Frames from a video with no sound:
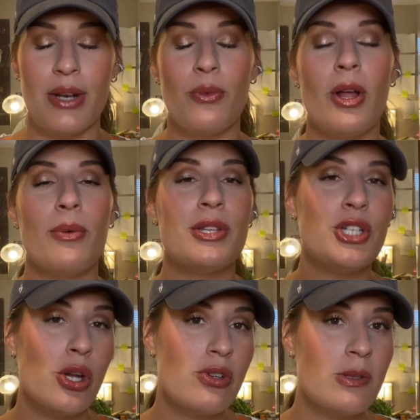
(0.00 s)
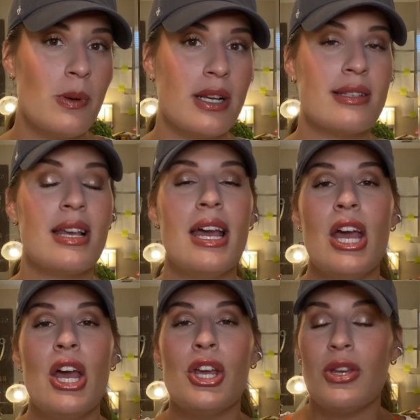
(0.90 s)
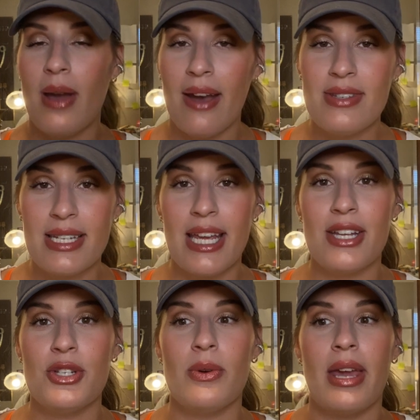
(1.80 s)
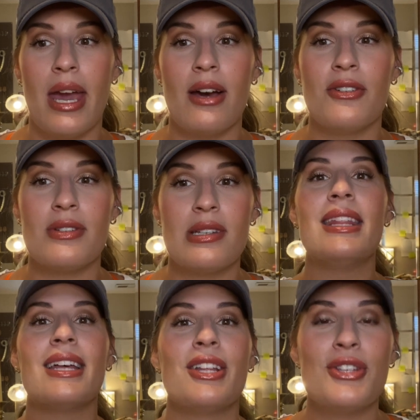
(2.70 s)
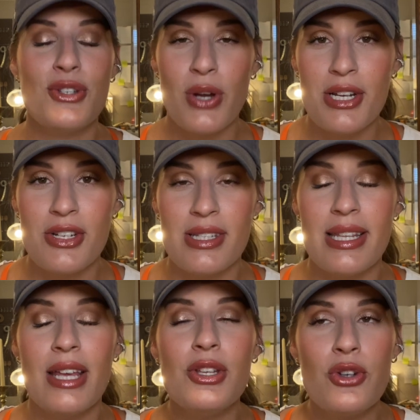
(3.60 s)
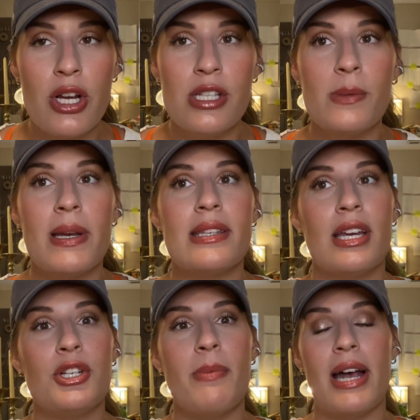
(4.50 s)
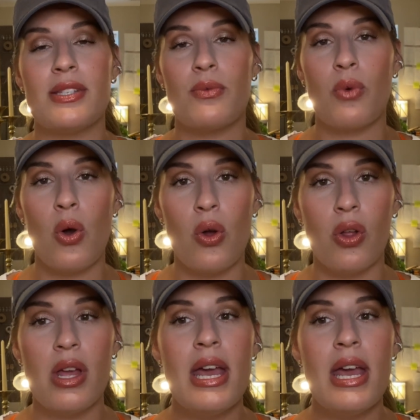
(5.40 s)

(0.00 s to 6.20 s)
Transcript: Well, with children's books, you have to take into account the illustrations. The illustrations play such a massive role.